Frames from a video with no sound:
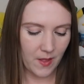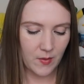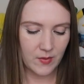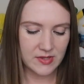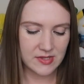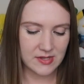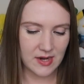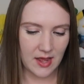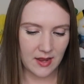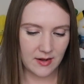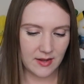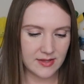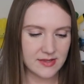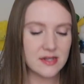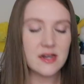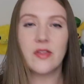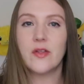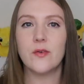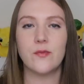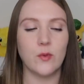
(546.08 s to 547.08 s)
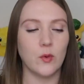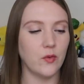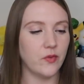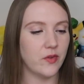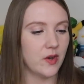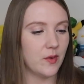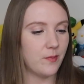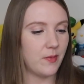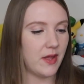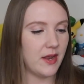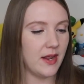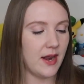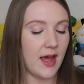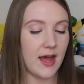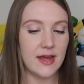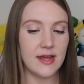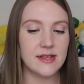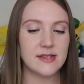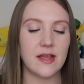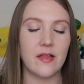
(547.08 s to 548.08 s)
No, it's not. It's another folder, but it
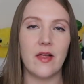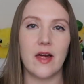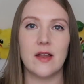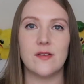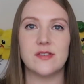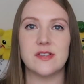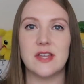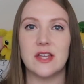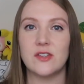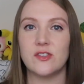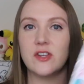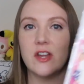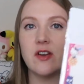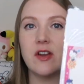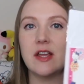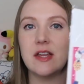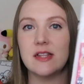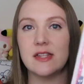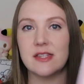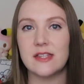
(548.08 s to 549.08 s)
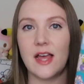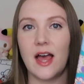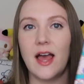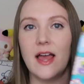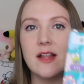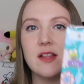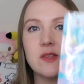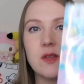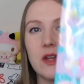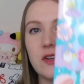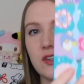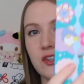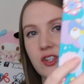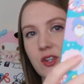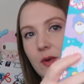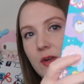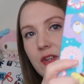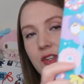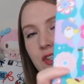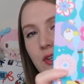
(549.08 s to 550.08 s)
has a lot of stationery inside, so I'll just
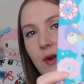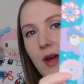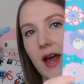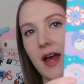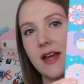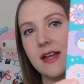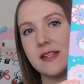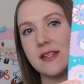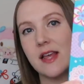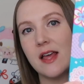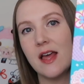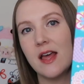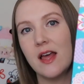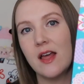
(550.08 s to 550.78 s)
show it to you guys.